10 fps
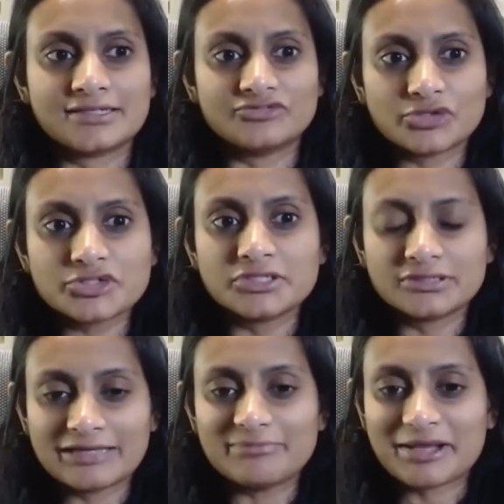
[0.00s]

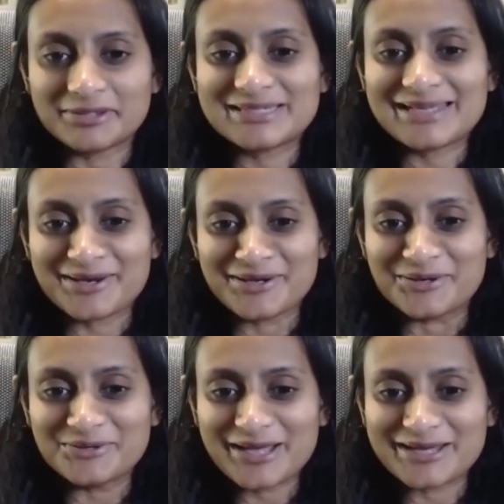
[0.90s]
unfortunately about saying
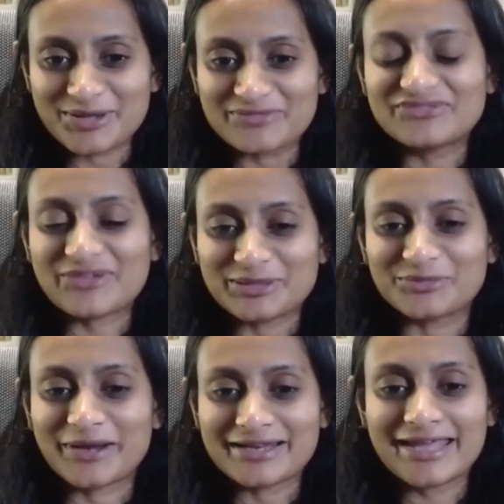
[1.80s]
no, and you have to find the
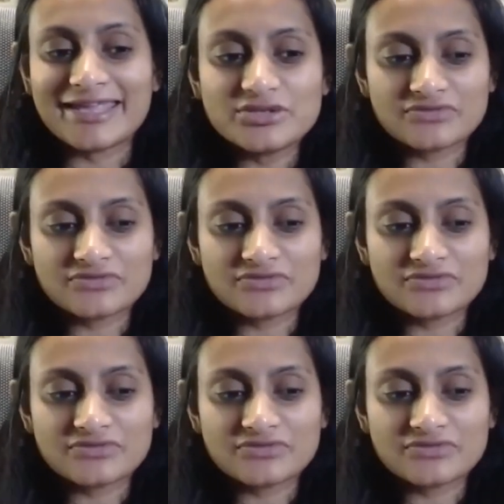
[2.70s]
right way